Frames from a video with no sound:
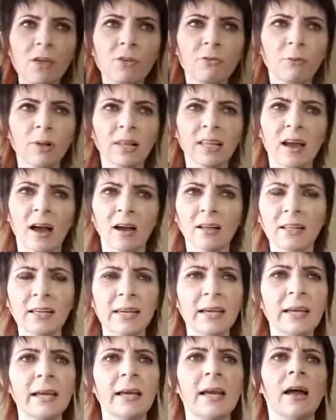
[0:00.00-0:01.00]
really
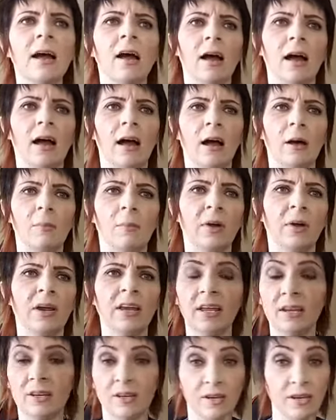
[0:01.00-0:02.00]
ugly, but
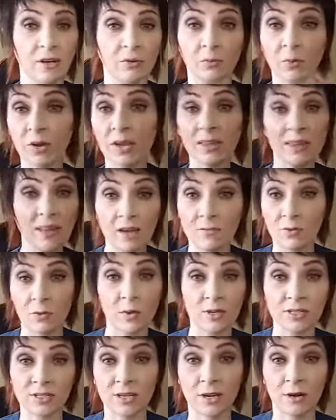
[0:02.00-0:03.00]
in real life, it
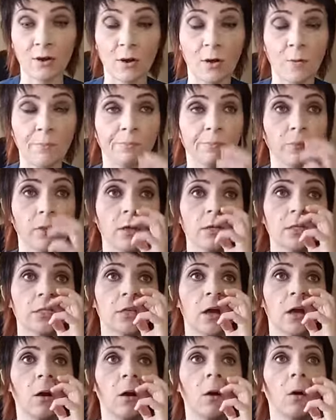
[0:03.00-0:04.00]
wasn't at all.
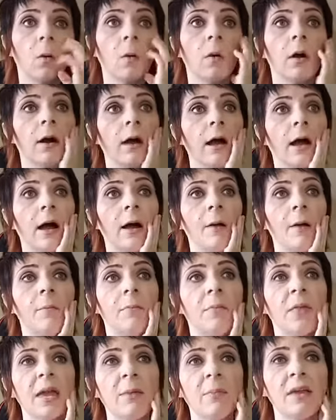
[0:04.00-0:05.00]
So
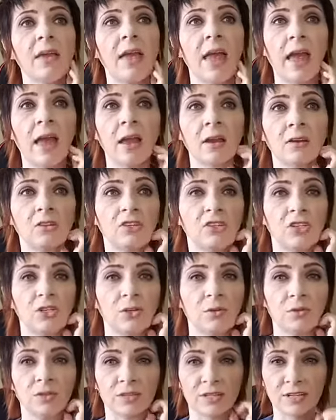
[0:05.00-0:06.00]
they began
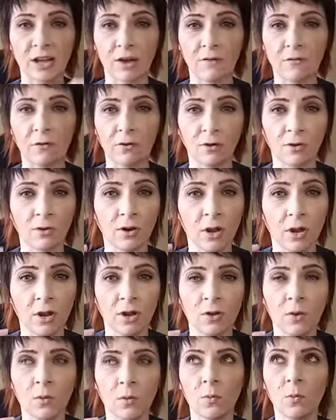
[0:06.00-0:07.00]
to discover
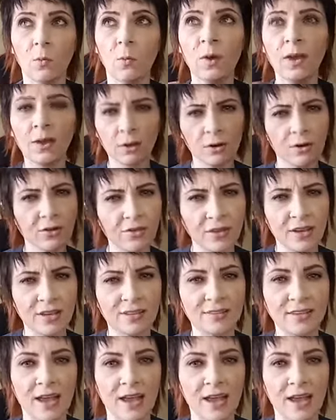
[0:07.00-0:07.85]
weird things